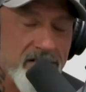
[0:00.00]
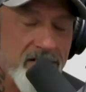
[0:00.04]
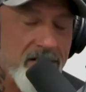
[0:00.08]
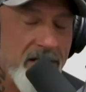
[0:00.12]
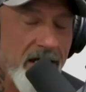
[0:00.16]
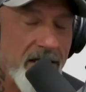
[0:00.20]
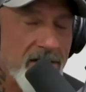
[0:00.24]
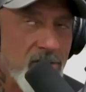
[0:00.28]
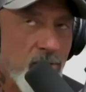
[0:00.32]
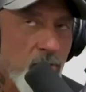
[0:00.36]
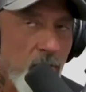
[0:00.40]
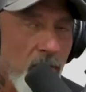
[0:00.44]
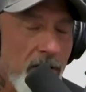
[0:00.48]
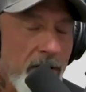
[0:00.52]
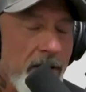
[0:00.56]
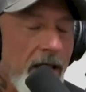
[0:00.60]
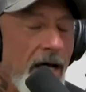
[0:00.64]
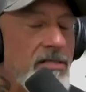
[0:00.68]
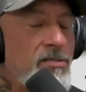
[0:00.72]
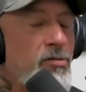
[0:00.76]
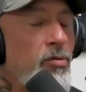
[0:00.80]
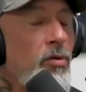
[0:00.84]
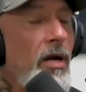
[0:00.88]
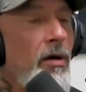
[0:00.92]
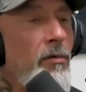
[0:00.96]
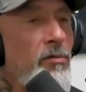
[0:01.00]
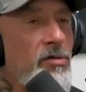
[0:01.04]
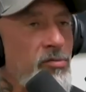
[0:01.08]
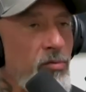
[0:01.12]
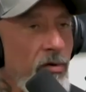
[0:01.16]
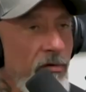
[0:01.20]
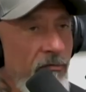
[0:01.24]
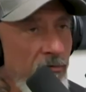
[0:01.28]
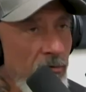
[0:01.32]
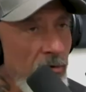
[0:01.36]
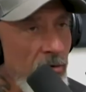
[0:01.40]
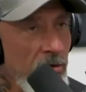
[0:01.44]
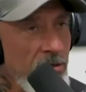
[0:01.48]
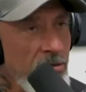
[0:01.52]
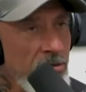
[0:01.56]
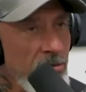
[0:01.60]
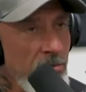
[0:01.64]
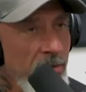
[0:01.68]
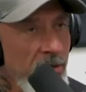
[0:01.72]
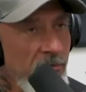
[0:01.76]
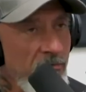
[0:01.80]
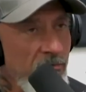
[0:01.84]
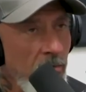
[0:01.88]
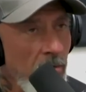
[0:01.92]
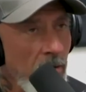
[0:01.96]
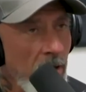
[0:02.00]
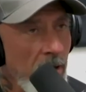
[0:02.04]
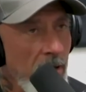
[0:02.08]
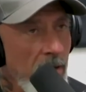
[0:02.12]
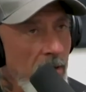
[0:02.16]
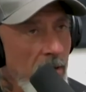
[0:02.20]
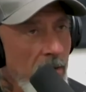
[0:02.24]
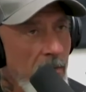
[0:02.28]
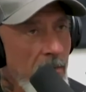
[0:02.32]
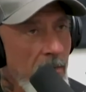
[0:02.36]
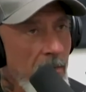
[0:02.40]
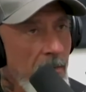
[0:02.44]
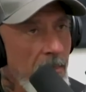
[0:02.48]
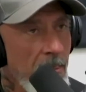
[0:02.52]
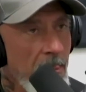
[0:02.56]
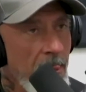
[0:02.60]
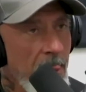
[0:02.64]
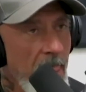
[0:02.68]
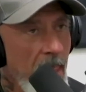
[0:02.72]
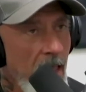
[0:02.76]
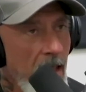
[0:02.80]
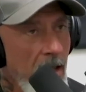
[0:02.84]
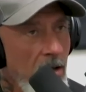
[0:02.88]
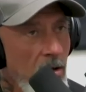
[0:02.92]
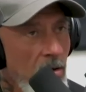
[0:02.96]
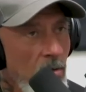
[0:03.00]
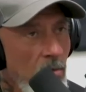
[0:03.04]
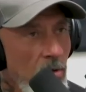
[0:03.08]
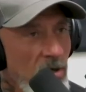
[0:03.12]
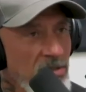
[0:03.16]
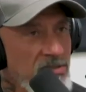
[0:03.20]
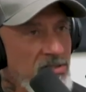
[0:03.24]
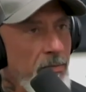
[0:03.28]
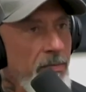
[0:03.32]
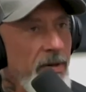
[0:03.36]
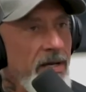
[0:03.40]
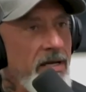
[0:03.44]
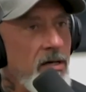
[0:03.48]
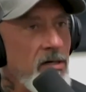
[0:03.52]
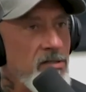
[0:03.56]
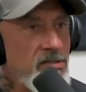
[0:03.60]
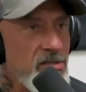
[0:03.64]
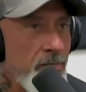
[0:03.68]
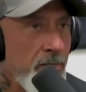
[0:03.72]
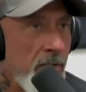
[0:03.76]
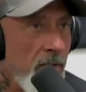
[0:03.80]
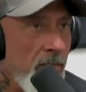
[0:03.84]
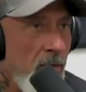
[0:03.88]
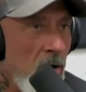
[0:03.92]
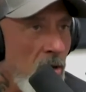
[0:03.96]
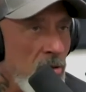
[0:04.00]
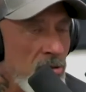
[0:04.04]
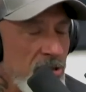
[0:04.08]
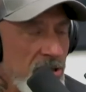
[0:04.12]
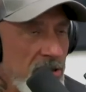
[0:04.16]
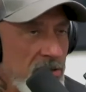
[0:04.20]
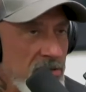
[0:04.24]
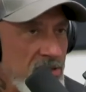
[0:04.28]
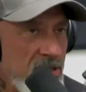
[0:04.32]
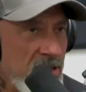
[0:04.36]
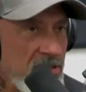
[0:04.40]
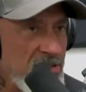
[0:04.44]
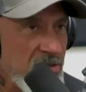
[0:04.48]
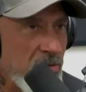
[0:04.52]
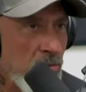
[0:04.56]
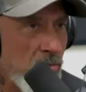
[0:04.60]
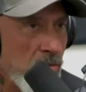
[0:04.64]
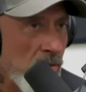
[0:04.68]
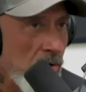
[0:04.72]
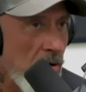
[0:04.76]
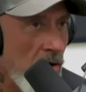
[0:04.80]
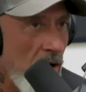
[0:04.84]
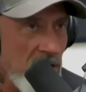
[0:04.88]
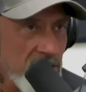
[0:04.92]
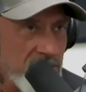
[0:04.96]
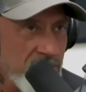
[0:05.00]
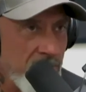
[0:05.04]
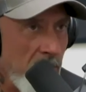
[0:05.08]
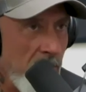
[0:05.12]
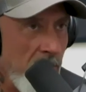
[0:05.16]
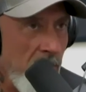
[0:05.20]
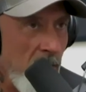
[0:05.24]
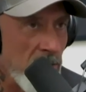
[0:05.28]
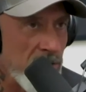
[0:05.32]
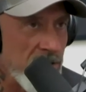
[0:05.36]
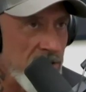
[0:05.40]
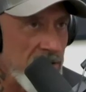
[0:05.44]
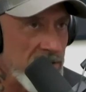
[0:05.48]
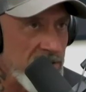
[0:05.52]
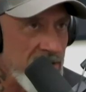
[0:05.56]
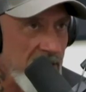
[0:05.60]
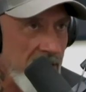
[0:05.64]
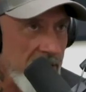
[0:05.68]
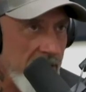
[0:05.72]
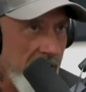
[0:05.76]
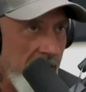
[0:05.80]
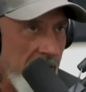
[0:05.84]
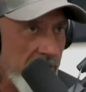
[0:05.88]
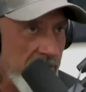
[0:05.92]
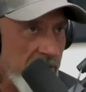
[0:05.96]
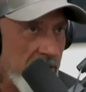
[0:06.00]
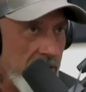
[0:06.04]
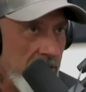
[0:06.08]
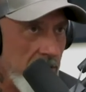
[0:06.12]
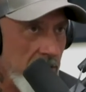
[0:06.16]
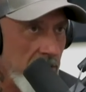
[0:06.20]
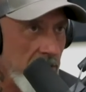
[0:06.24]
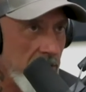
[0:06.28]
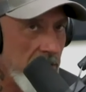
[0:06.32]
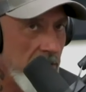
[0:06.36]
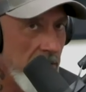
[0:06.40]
that's what that's what I was referring to before. right. Was it because of promotions? This cross promotions that they have to do